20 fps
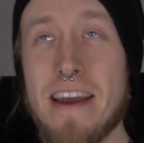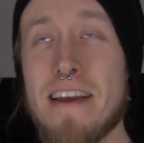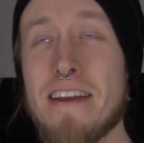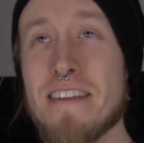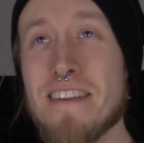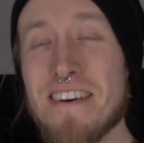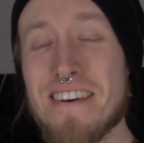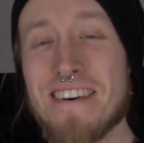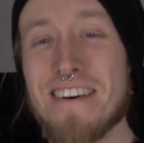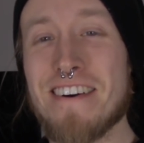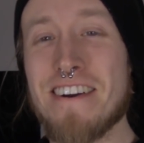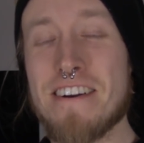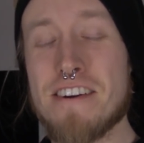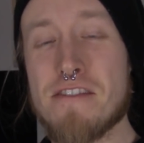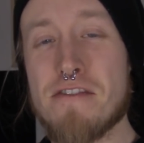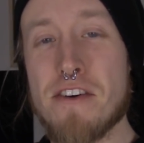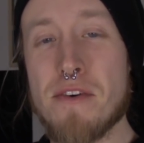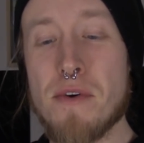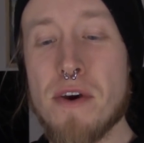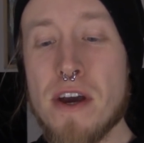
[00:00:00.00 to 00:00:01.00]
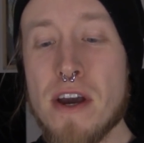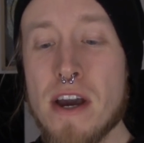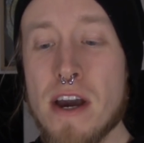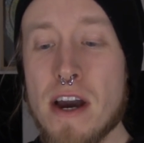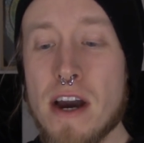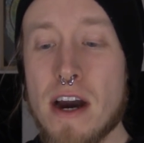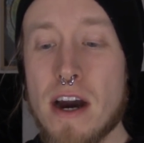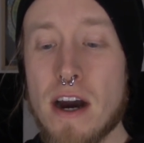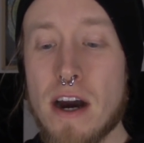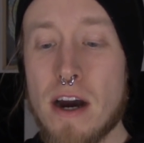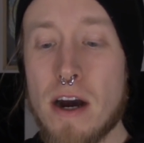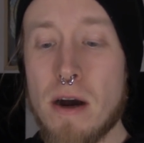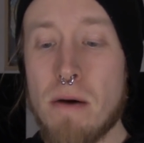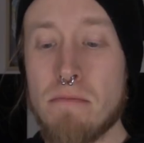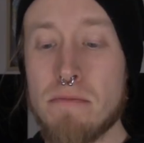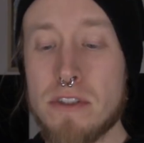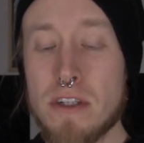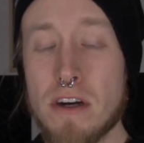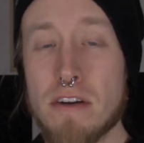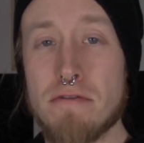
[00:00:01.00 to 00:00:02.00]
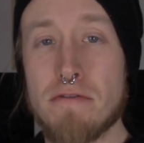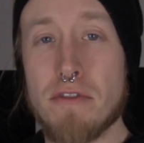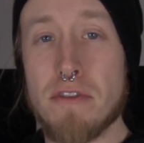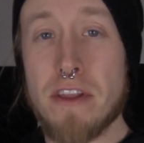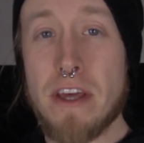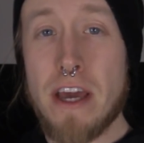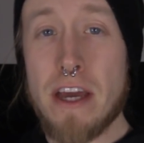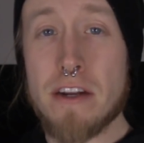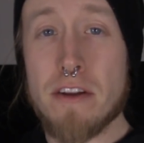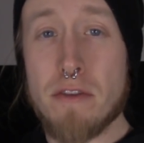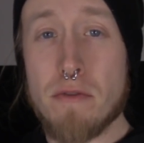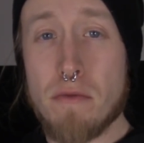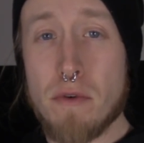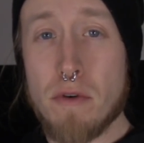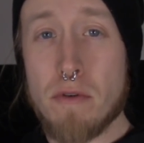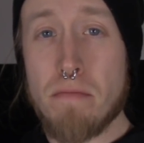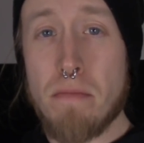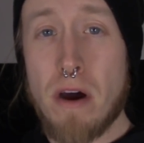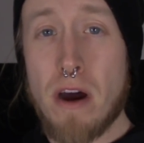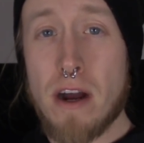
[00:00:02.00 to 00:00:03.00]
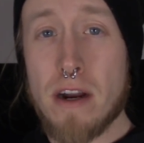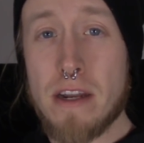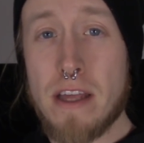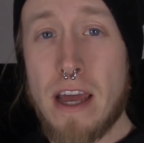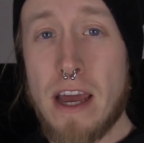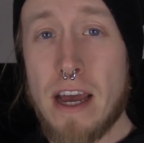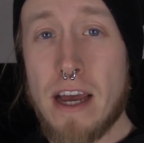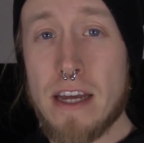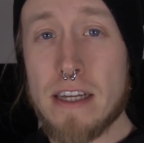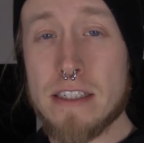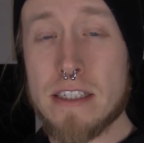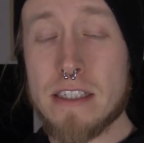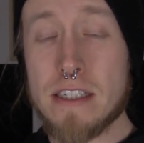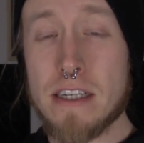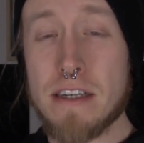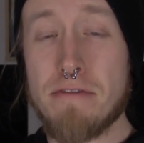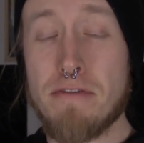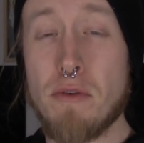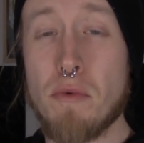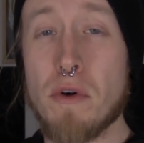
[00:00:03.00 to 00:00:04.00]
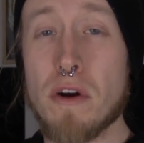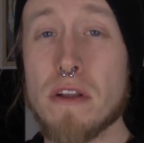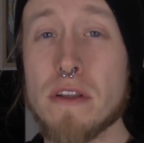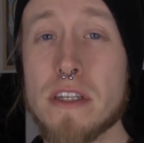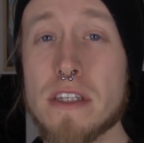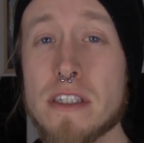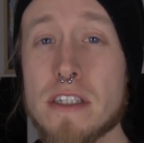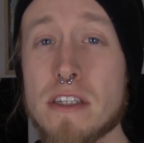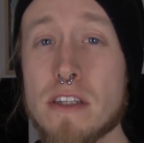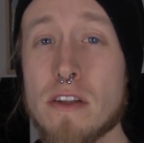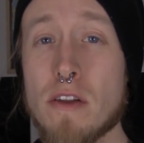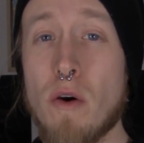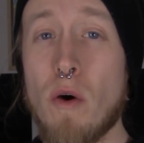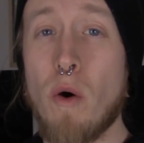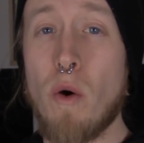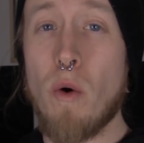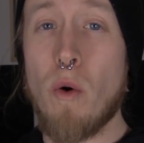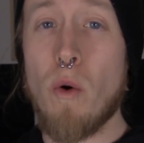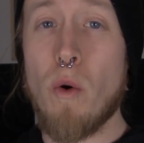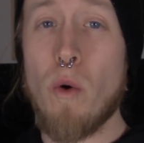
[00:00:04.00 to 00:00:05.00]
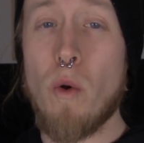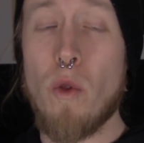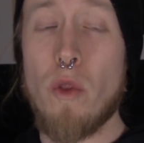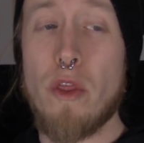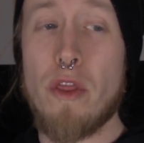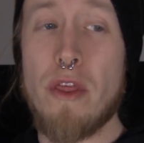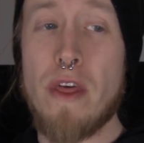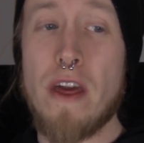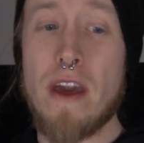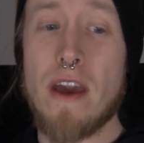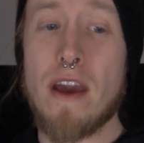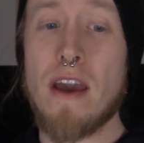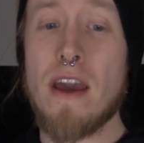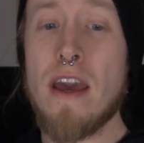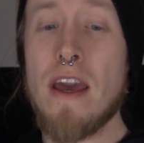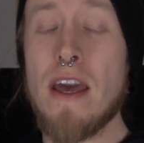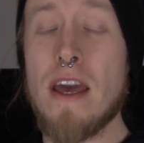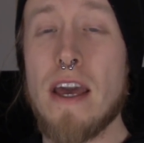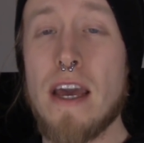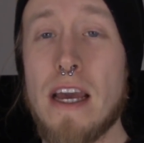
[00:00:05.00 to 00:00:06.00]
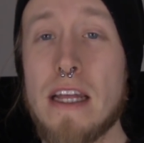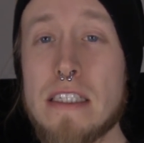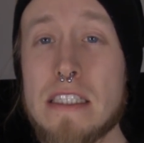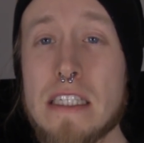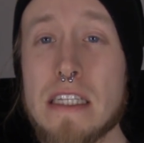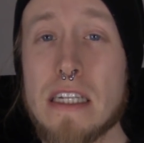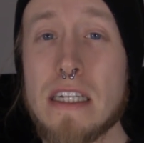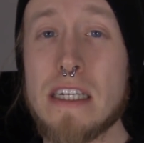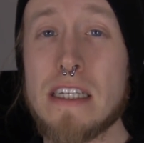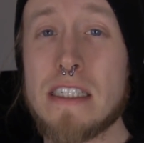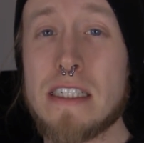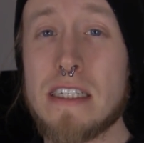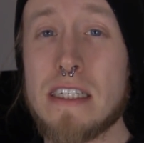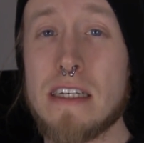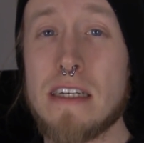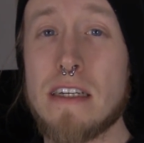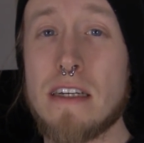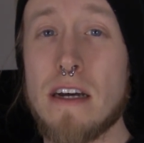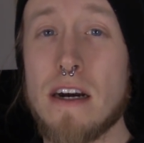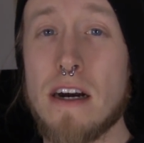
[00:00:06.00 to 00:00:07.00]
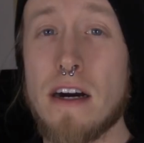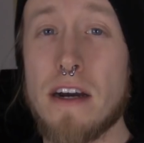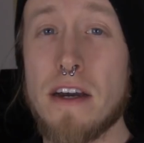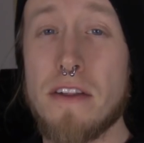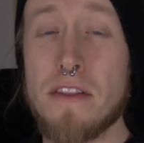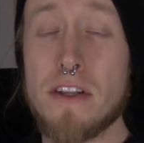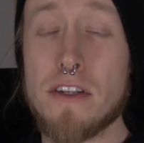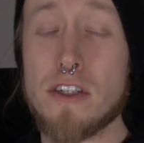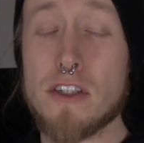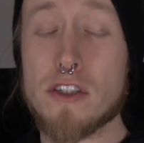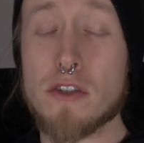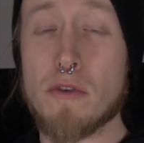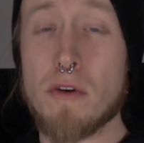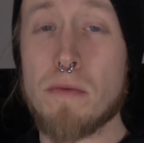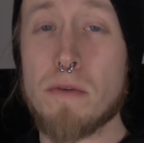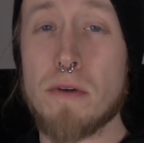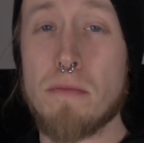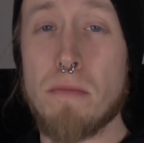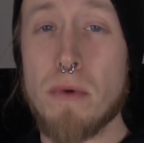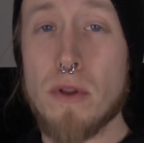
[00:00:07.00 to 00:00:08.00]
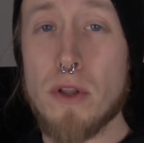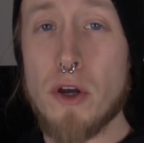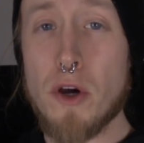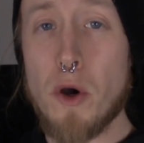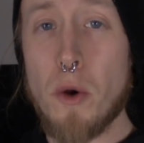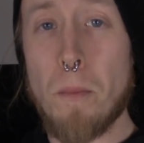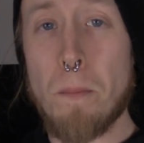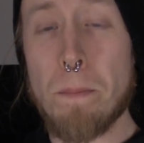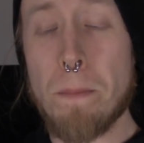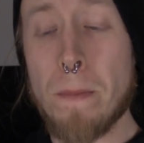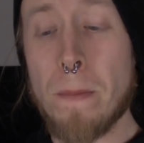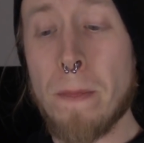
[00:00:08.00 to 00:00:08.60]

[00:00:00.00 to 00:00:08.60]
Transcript: a longer interview um, done for the End of the Road podcast. If you want to listen to the whole thing, it's listed uh, in the description below.